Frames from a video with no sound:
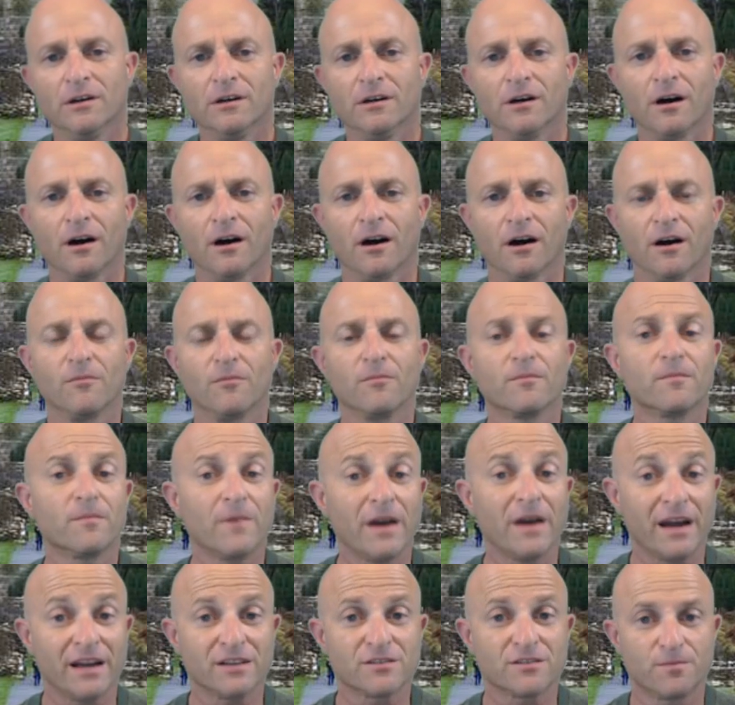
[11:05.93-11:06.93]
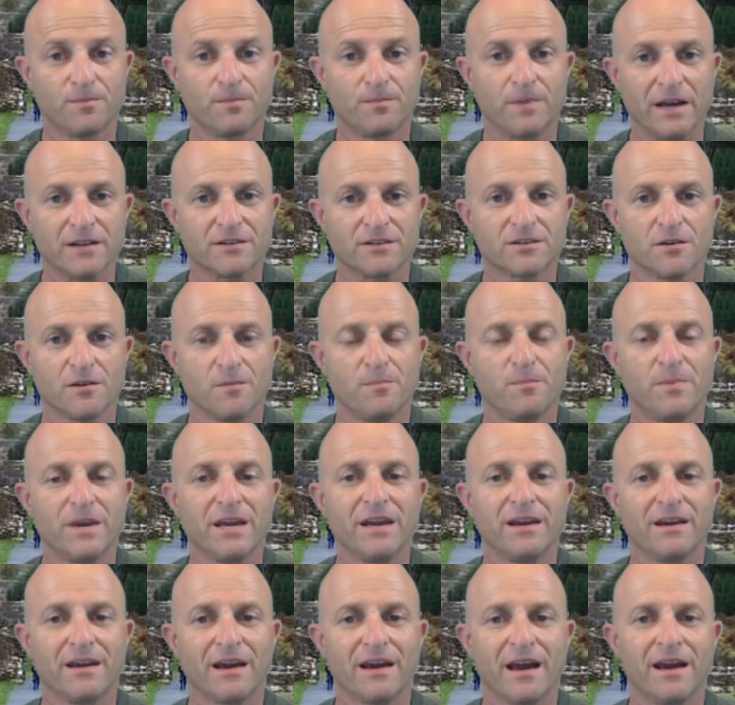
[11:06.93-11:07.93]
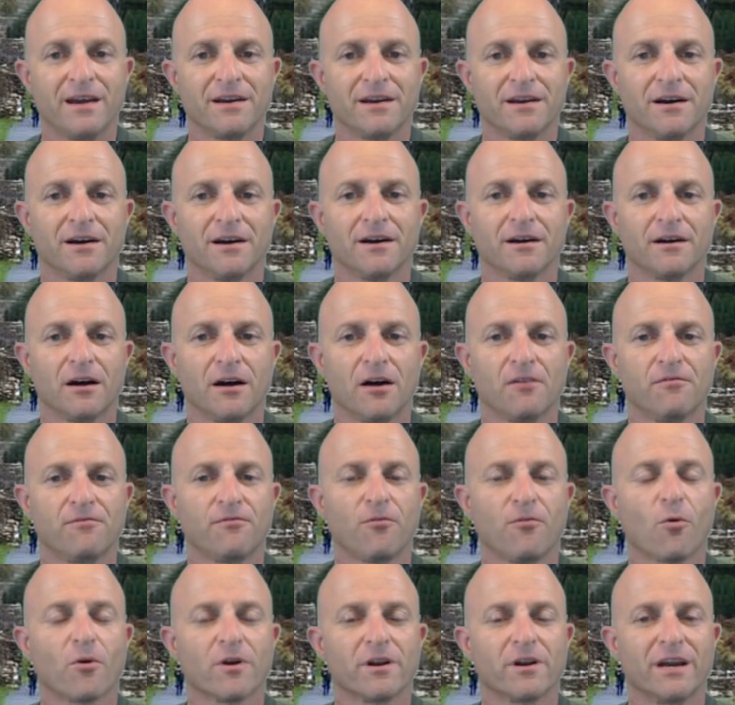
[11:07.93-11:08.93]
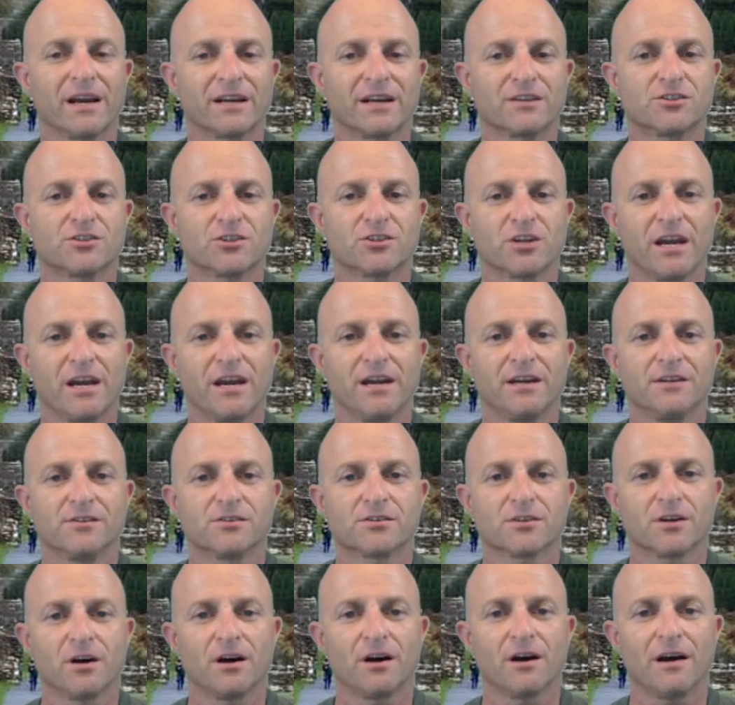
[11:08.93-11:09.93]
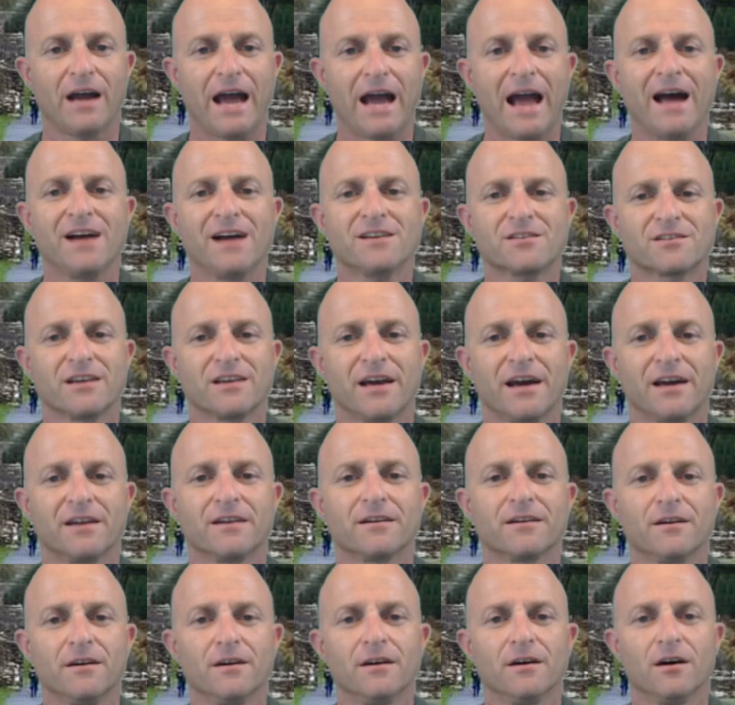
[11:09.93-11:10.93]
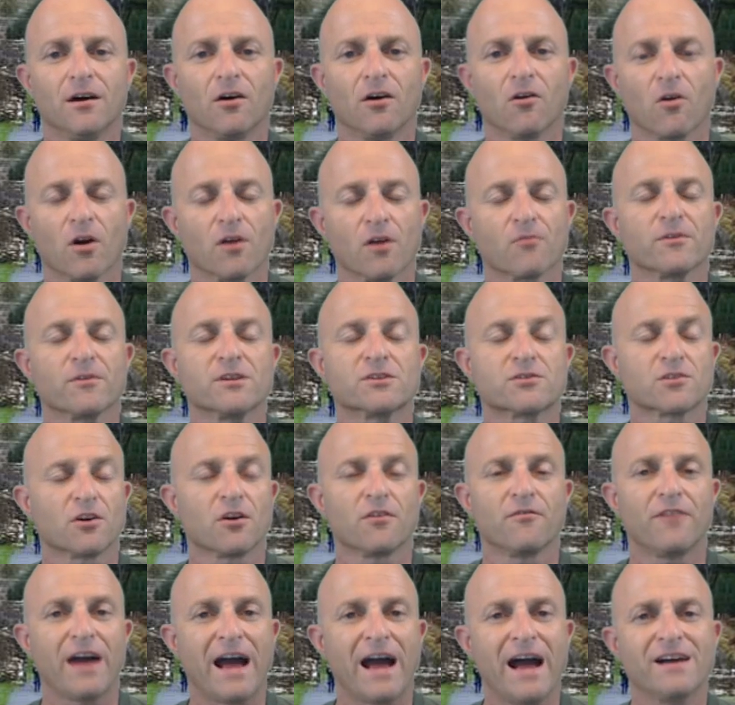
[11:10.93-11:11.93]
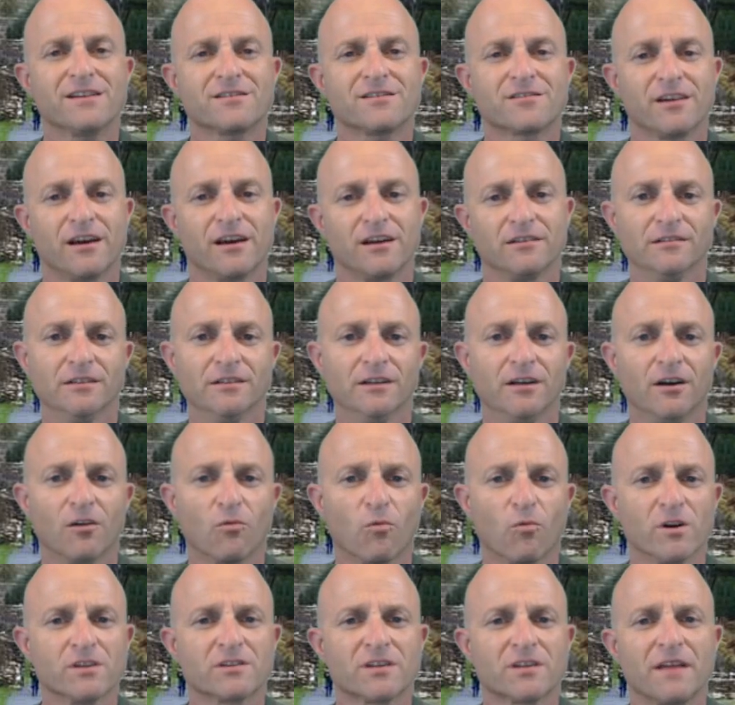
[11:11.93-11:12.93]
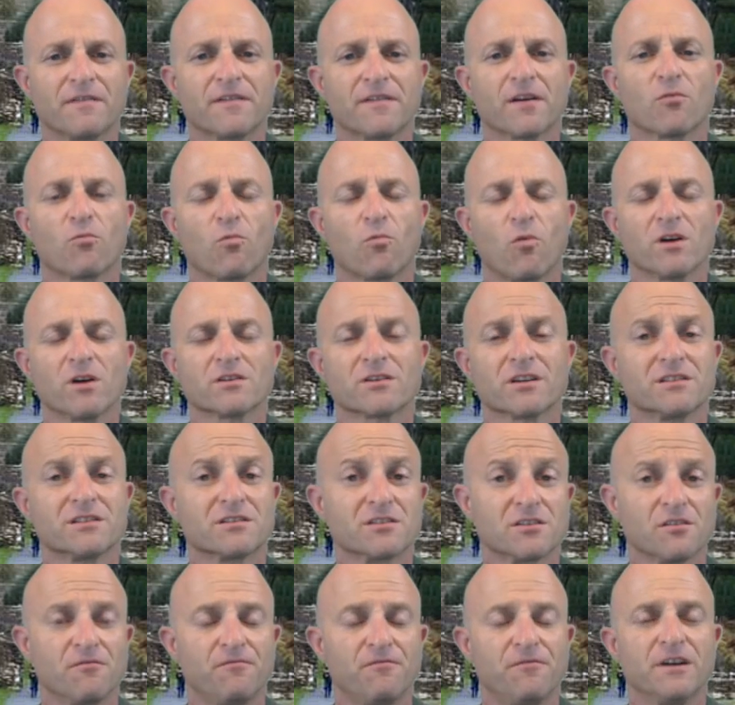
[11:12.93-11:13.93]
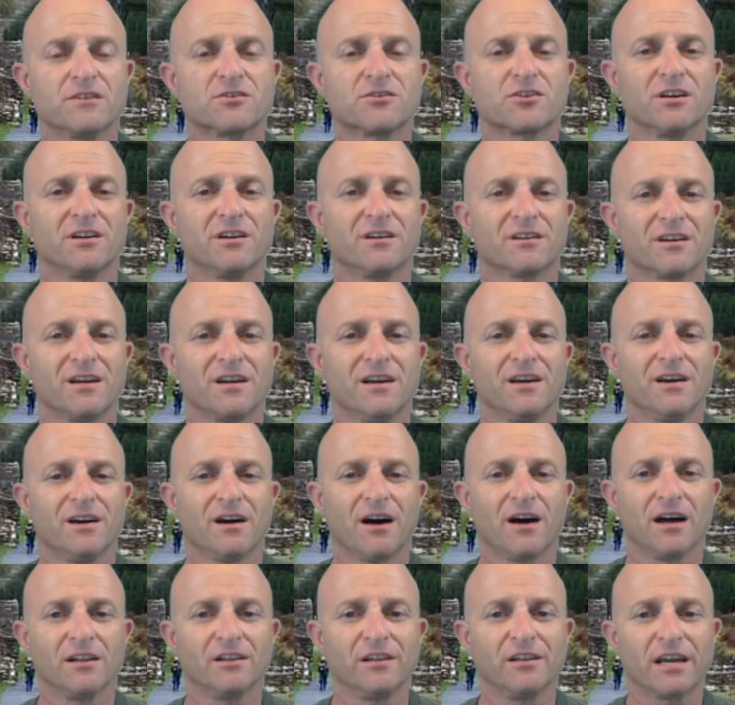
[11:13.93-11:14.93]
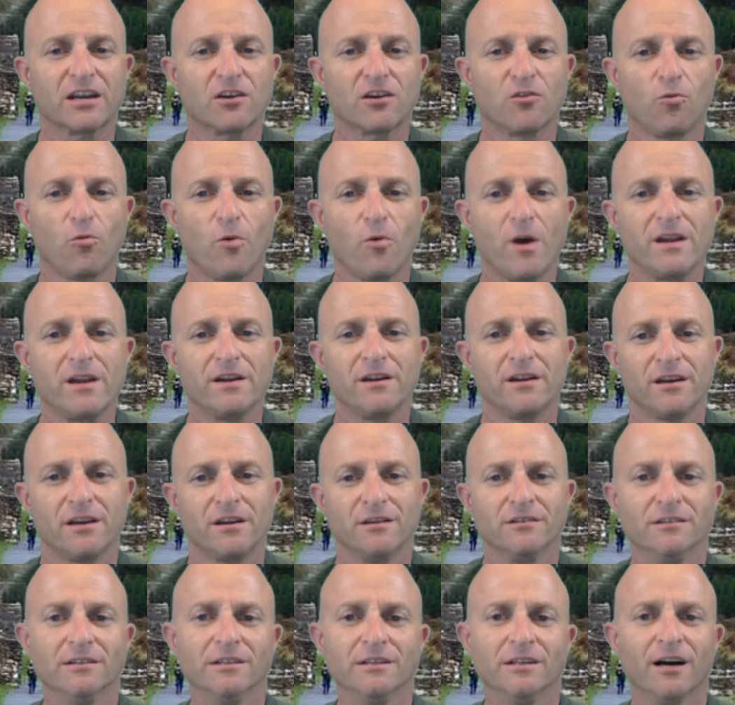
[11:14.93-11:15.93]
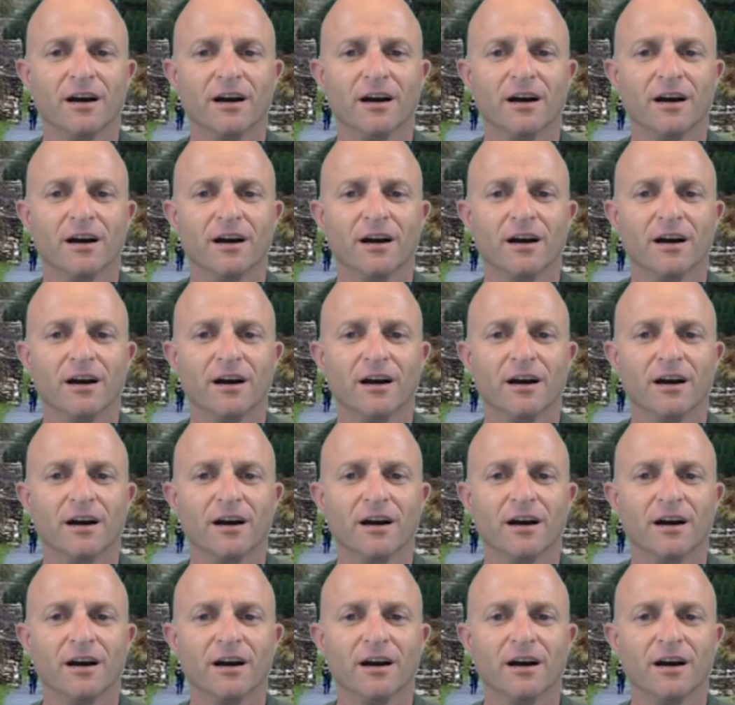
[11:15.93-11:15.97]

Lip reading: as to be a foreign exchange asset or a reserve asset was that there wasn't sufficient liquidity